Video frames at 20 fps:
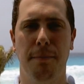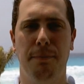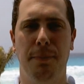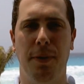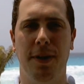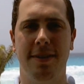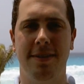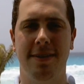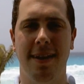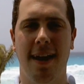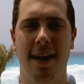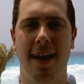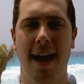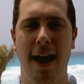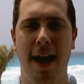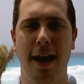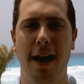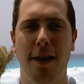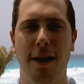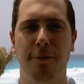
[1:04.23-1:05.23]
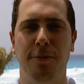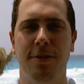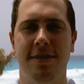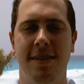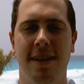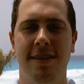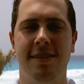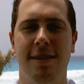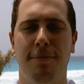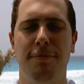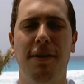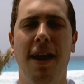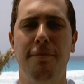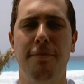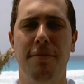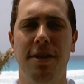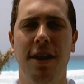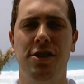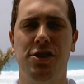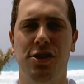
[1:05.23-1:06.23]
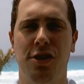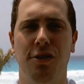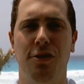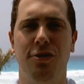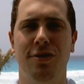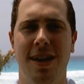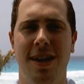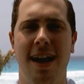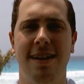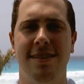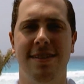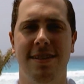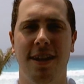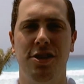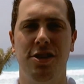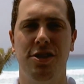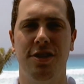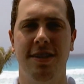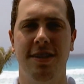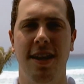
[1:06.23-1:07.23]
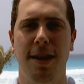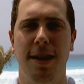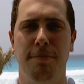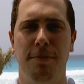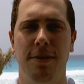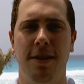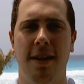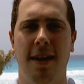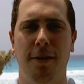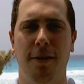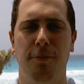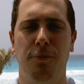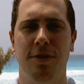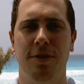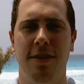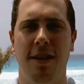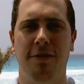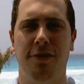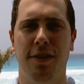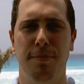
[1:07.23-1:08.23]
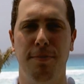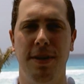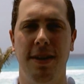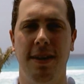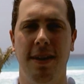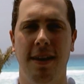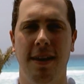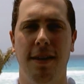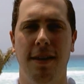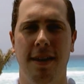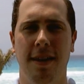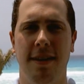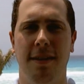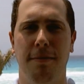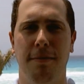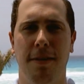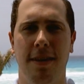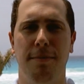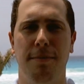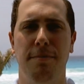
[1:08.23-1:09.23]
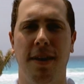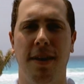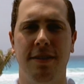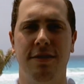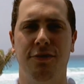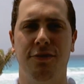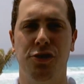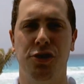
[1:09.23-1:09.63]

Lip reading: But I would say some combination of those guys that I just named will definitely be in the mix